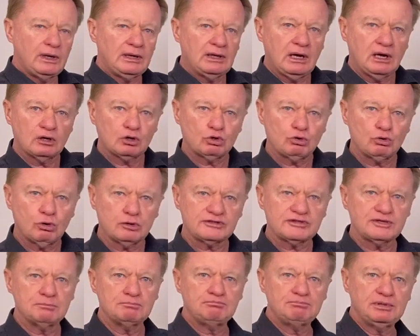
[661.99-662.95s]
across
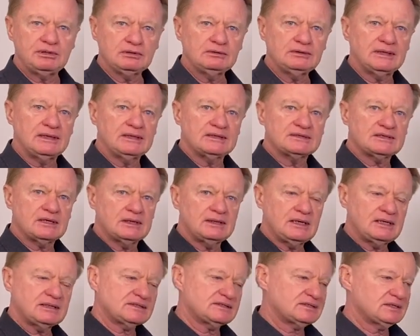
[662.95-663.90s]
a building. So
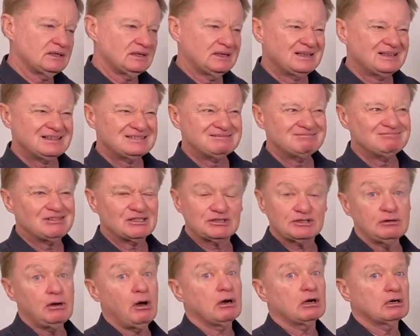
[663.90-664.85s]
that's
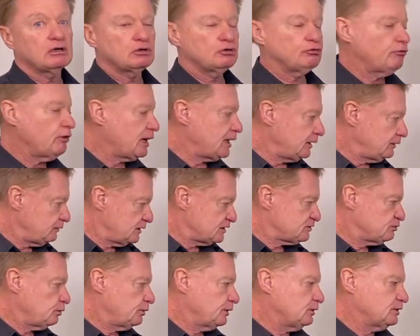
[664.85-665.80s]
not great. That's
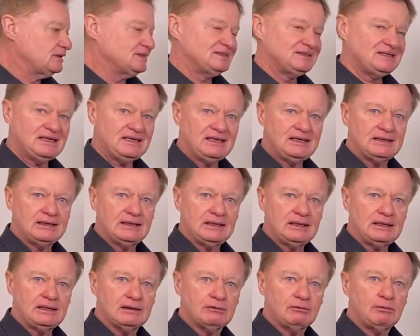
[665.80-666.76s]
why we've got to dig in
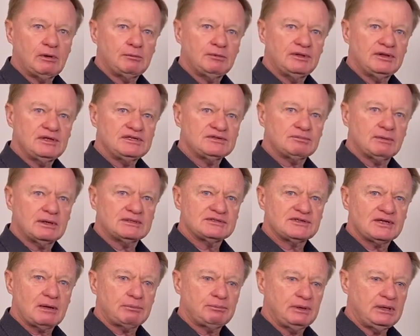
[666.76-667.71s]
here. Remember, these ones
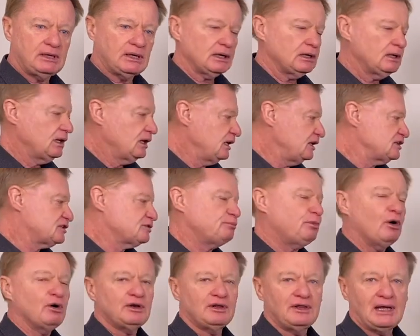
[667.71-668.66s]
up here, in
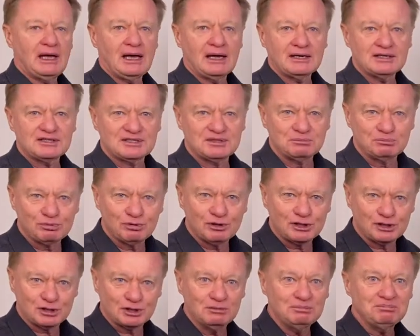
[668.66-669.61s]
spite of the artist's
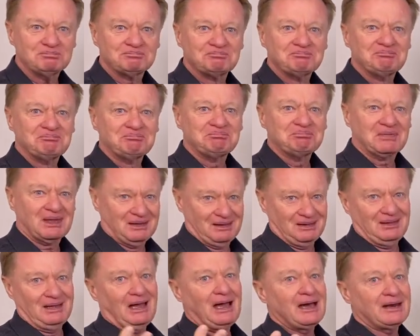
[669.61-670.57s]
impression,
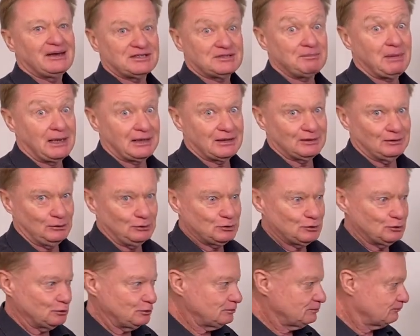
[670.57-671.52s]
artists make it look
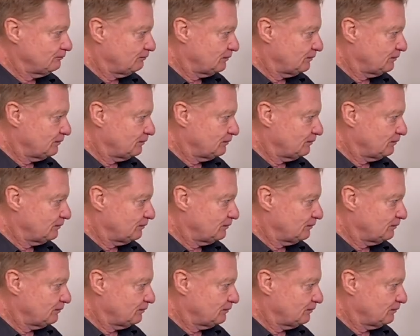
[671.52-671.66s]
good,